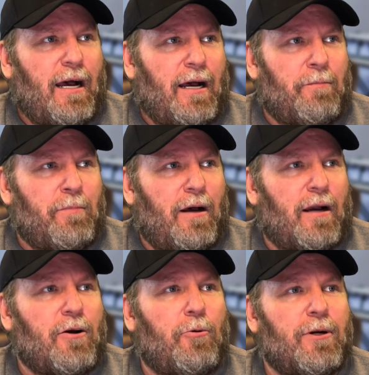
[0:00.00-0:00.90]

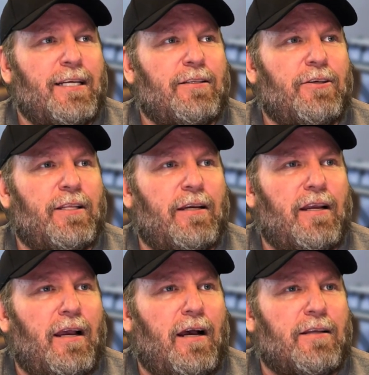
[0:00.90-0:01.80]
According to
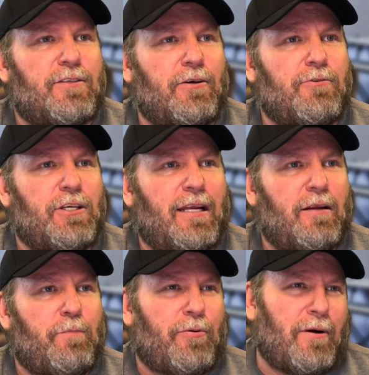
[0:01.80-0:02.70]
the
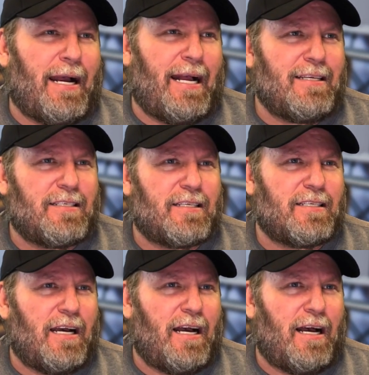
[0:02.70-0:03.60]
Associated
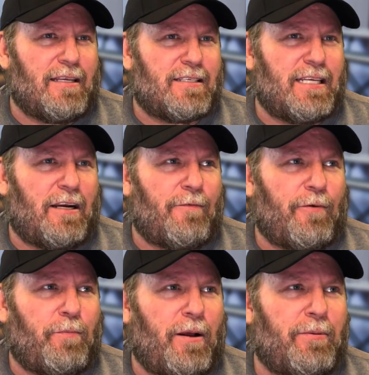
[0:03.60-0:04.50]
Press
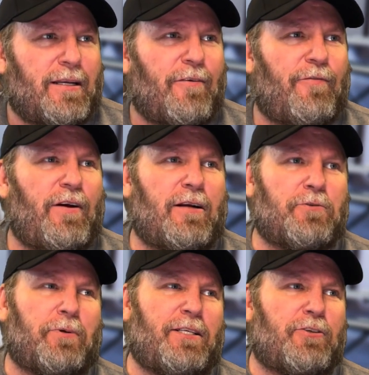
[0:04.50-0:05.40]
Center for Public
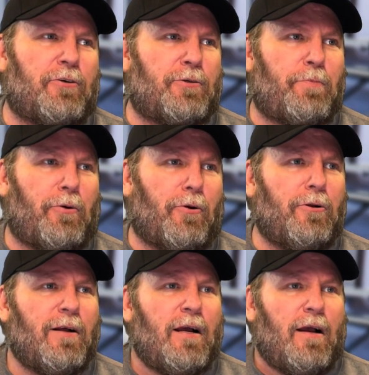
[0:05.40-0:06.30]
Affairs Research
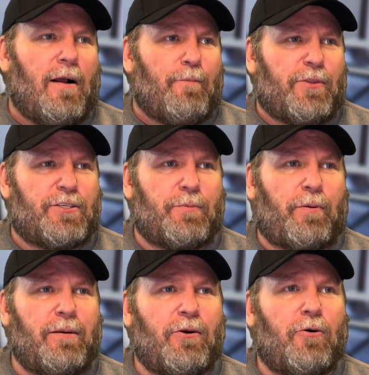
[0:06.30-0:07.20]
poll, the
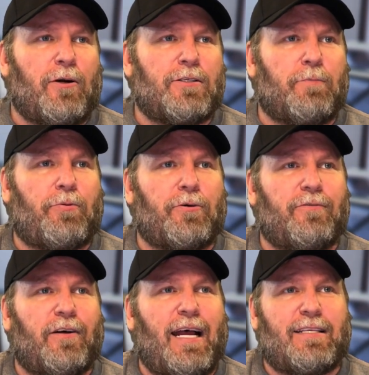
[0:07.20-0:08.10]
Supreme Court's
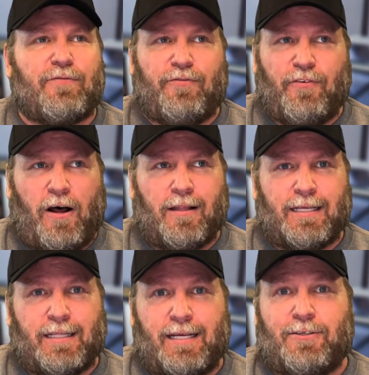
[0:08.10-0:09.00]
approval has
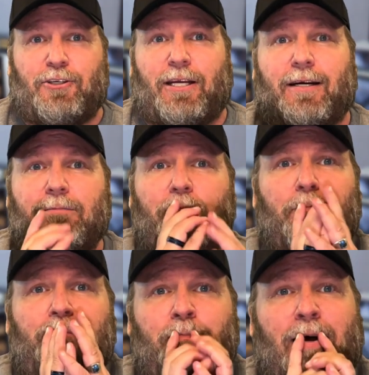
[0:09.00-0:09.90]
fallen this year.
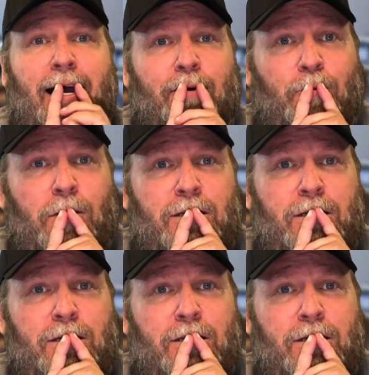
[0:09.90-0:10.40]
I